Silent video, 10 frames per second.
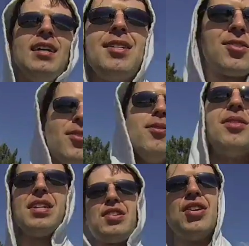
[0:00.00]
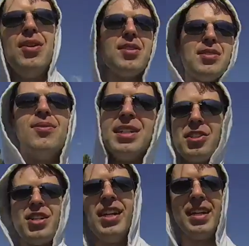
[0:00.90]
Screw this chosen one
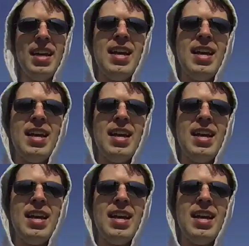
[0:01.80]
shit.